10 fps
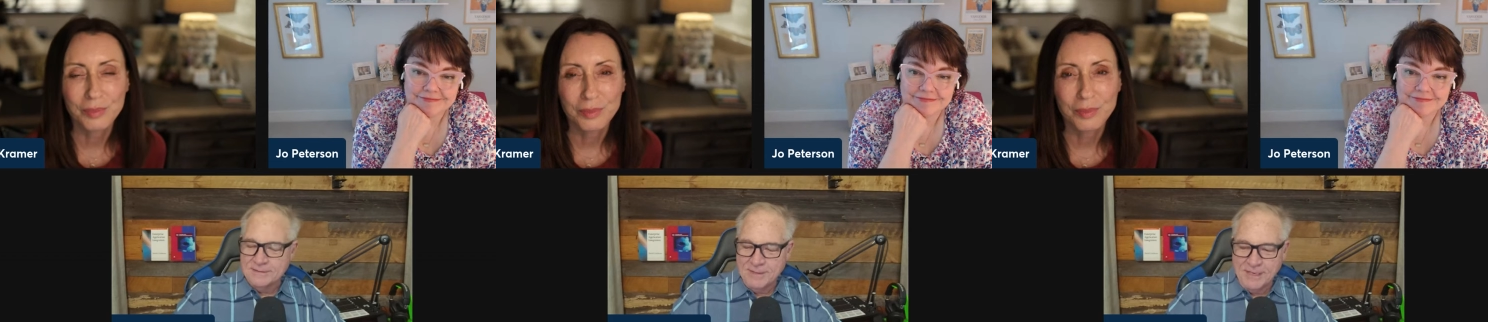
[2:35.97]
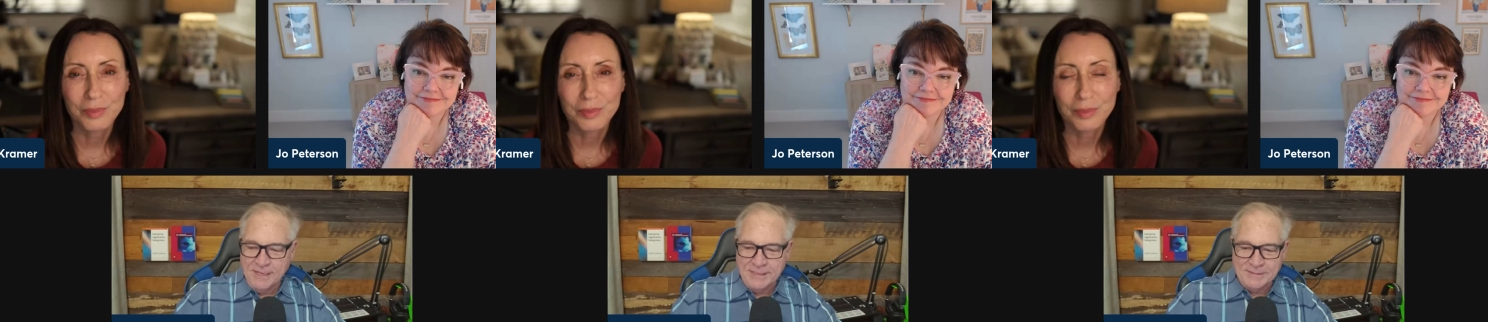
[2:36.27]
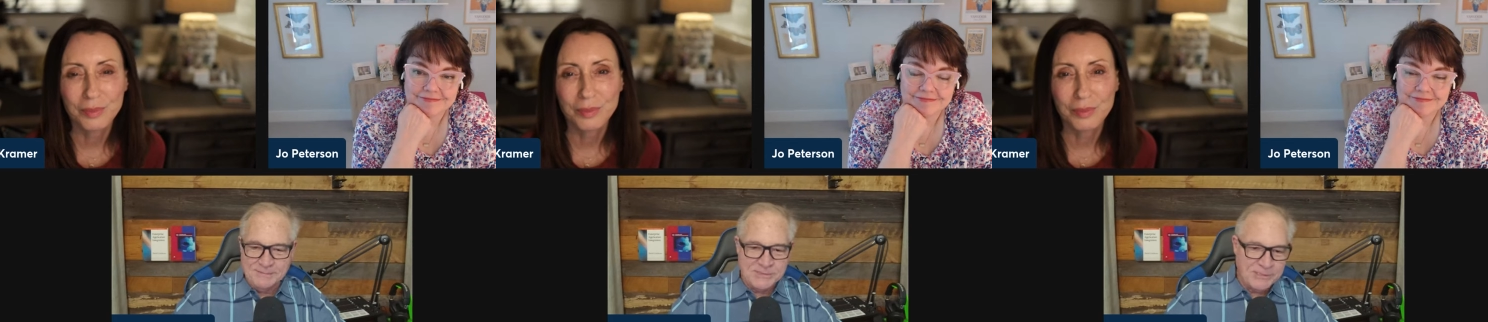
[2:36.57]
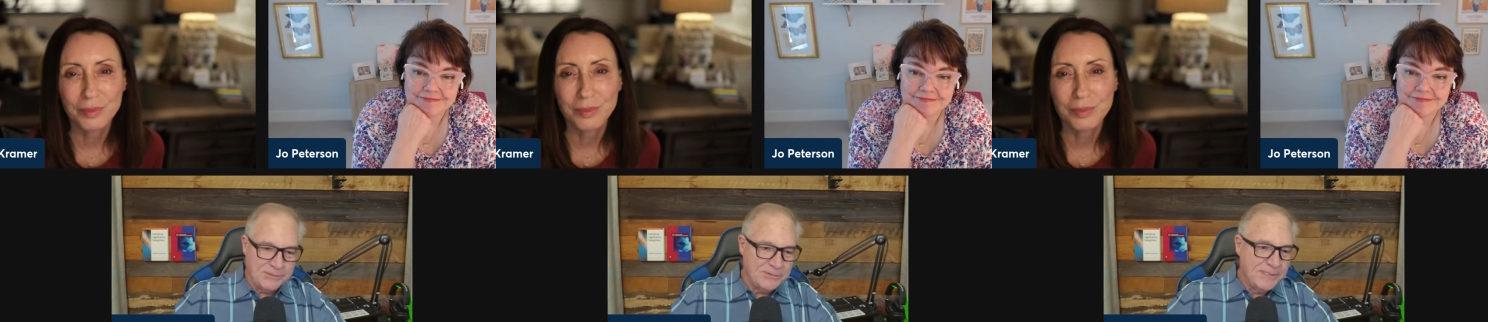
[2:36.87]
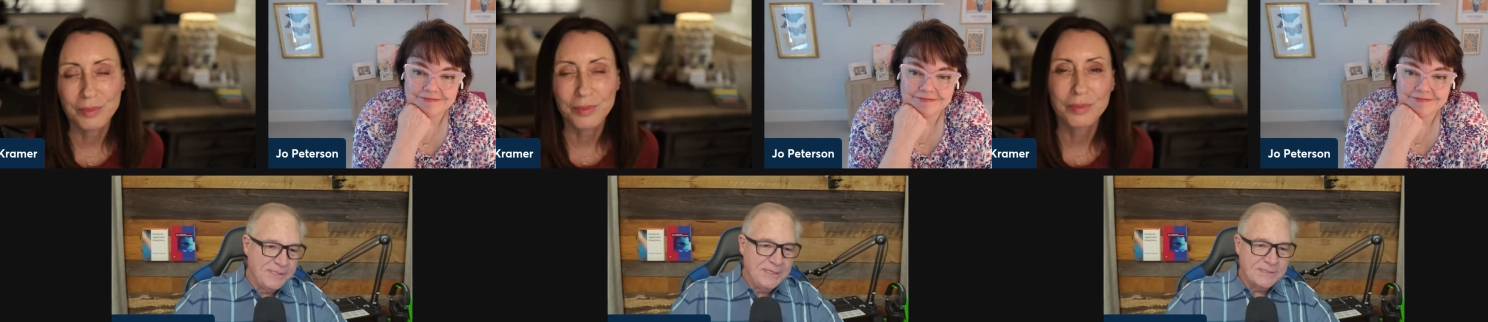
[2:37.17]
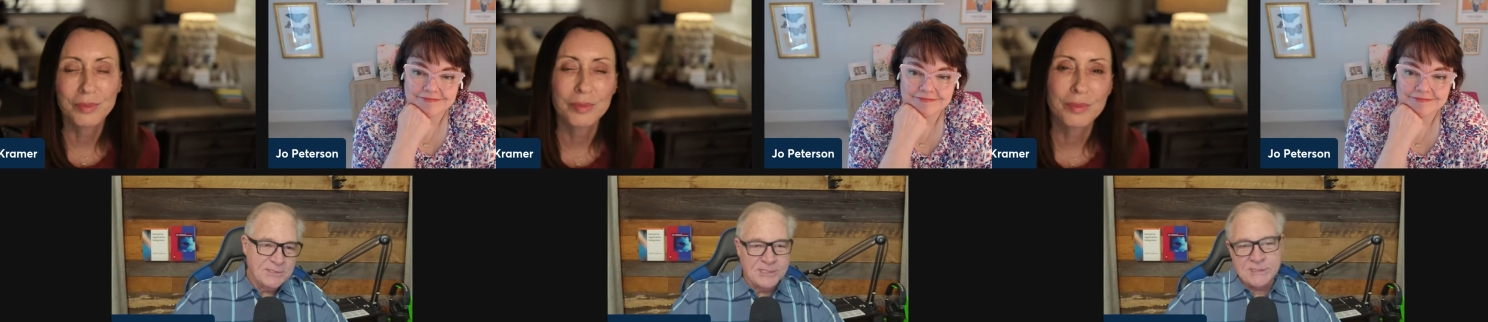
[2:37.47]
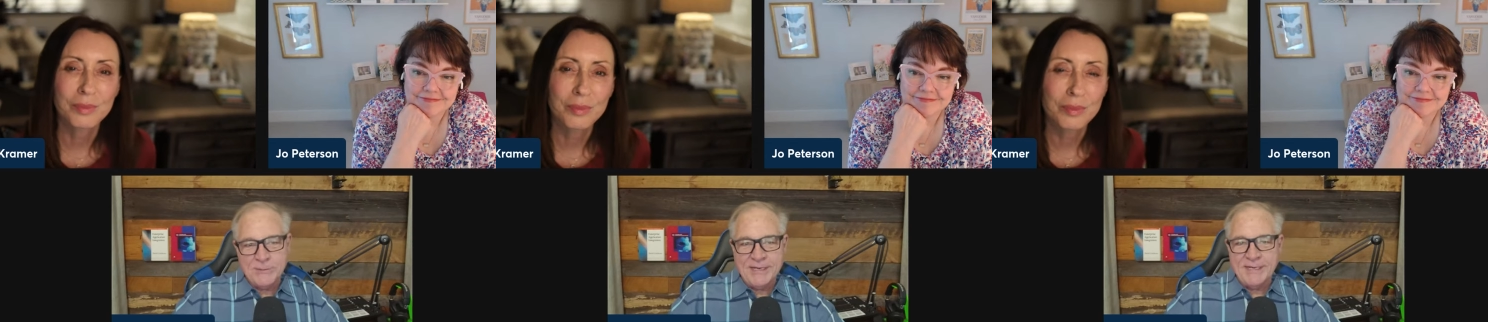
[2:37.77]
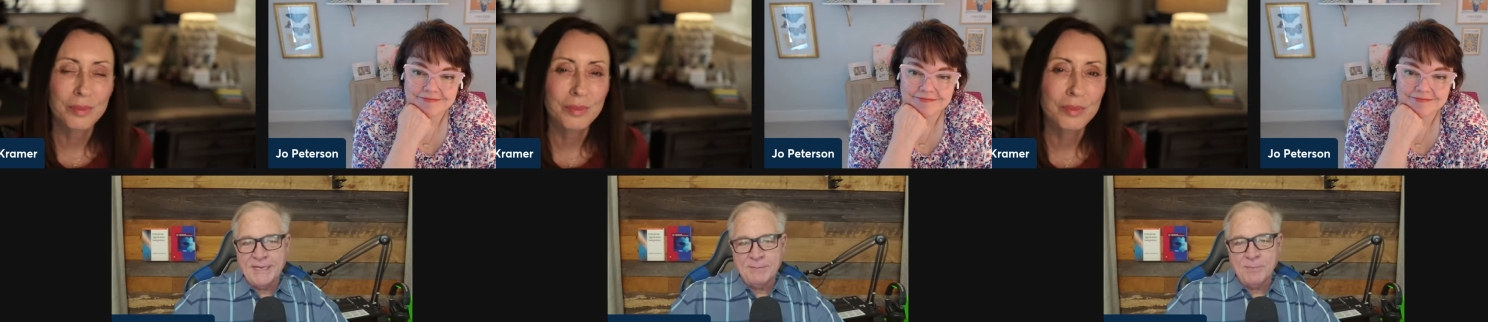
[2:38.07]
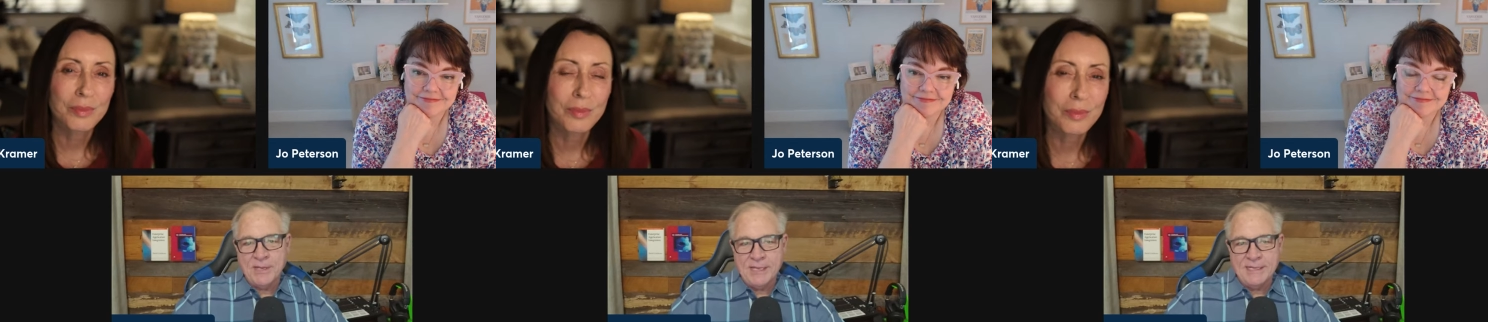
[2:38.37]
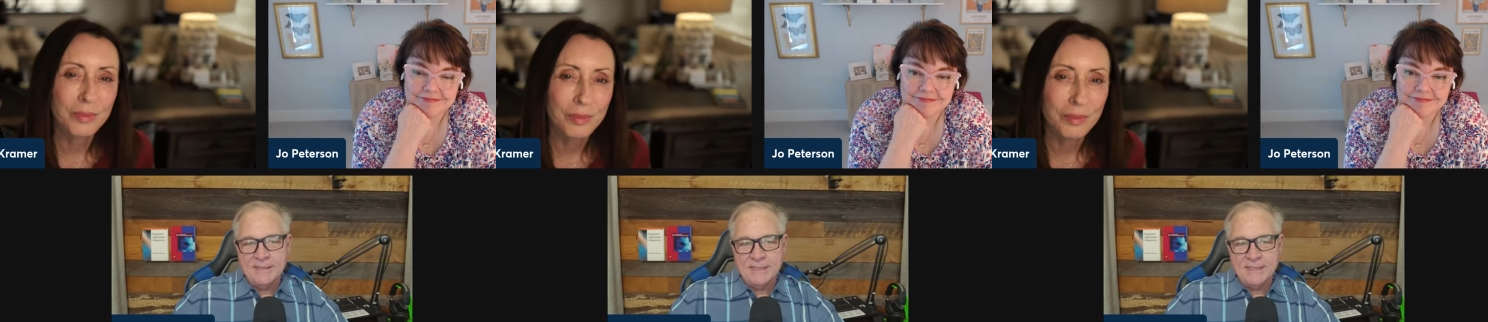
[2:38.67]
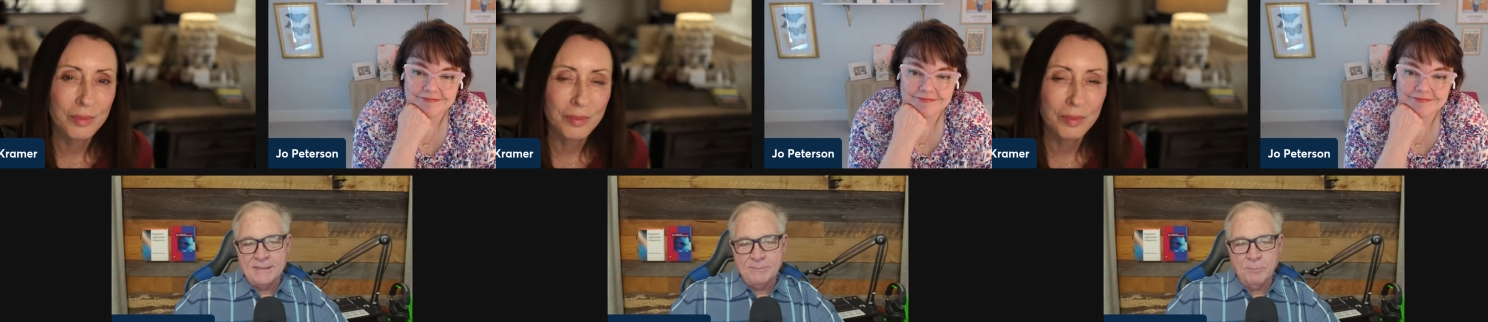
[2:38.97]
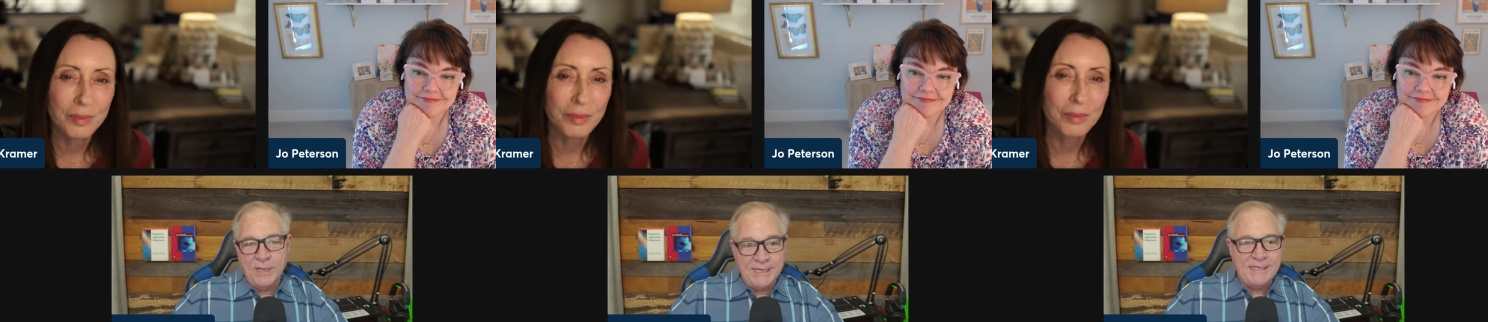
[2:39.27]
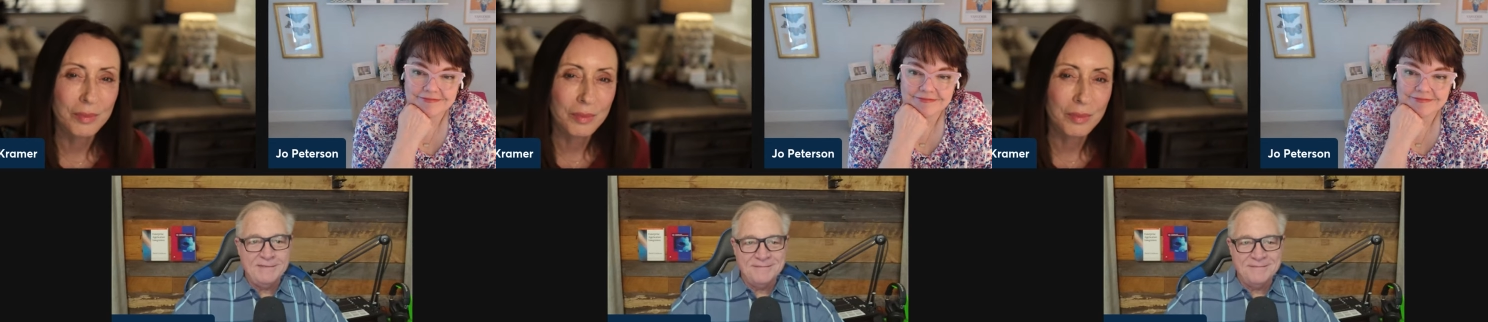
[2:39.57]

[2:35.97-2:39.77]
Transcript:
Speaker 1: Um, so as long as we can get by the money